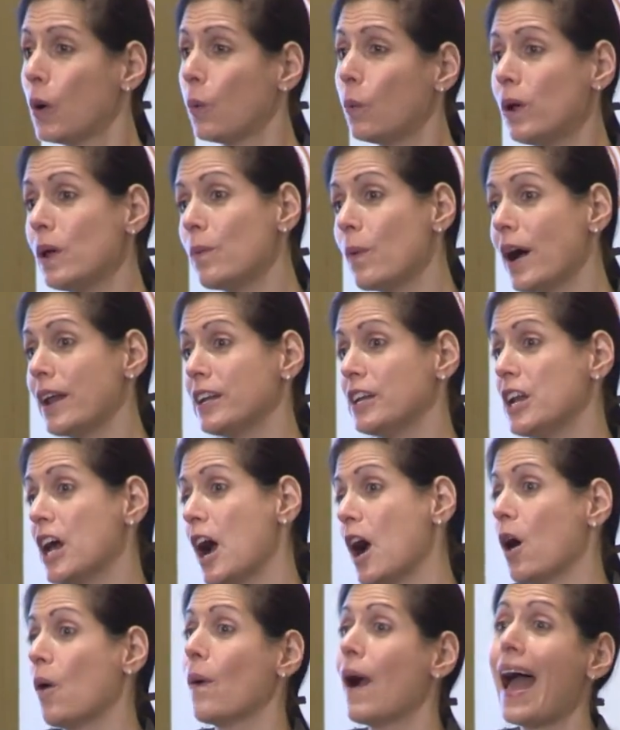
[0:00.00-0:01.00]
We want to
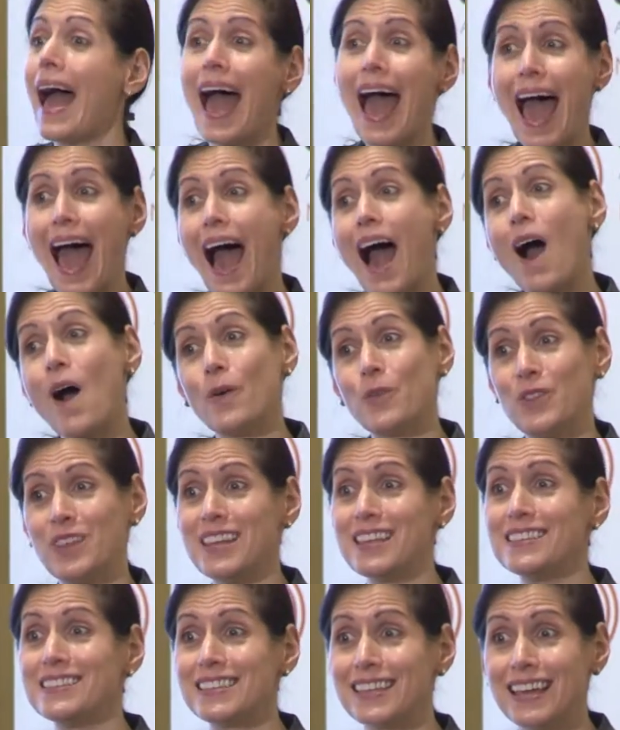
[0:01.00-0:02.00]
know how
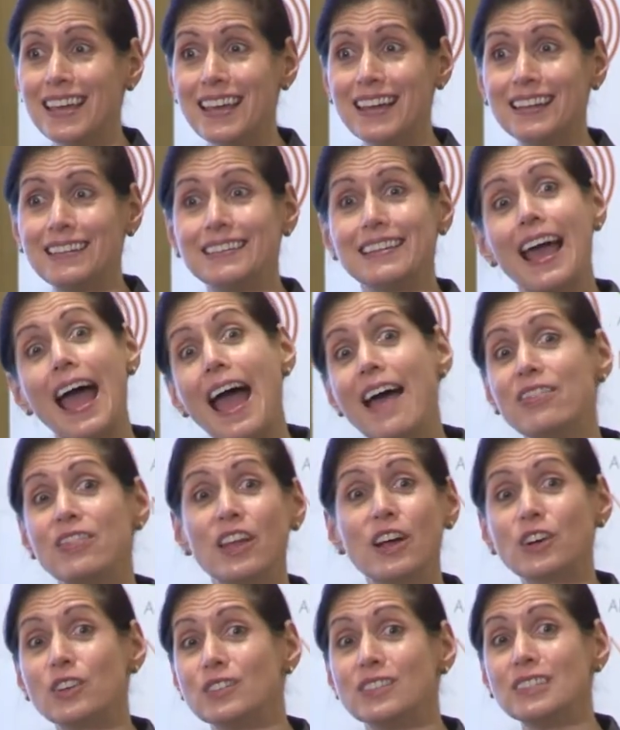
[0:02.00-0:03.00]
these kids
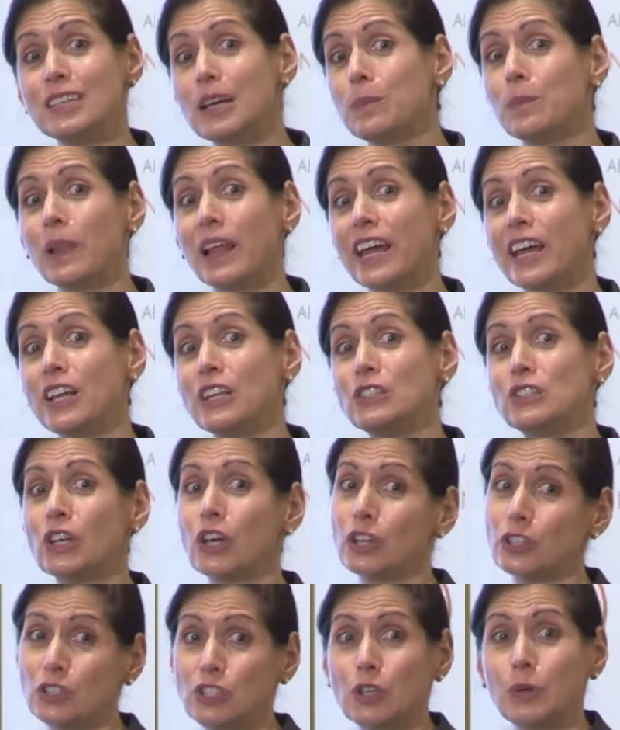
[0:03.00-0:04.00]
and their siblings
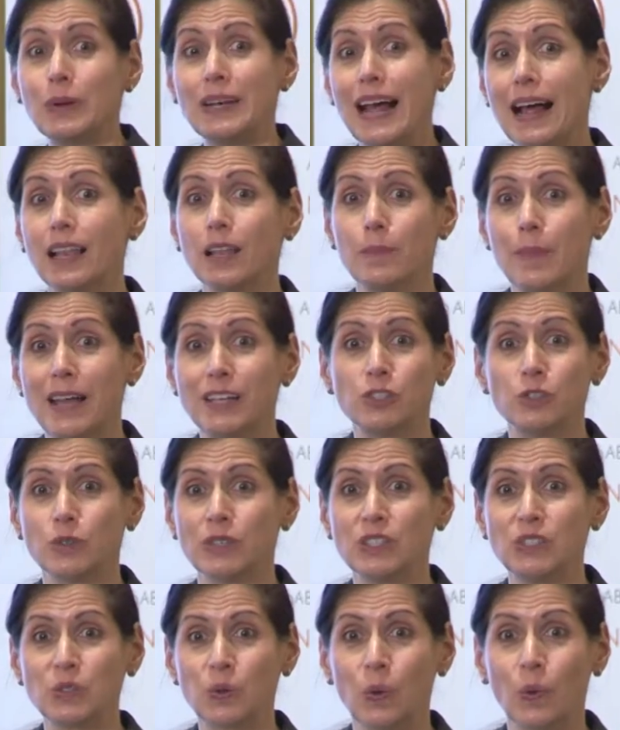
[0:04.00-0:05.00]
do in
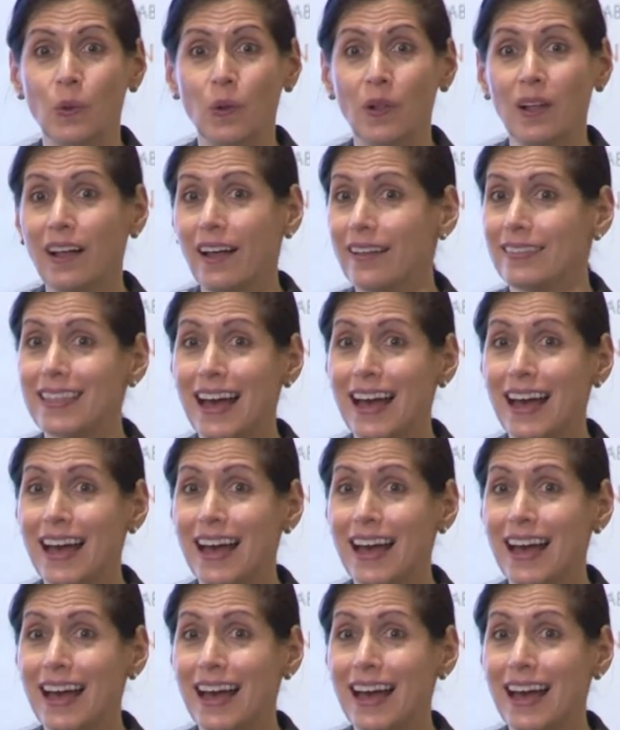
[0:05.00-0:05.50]
elementary school.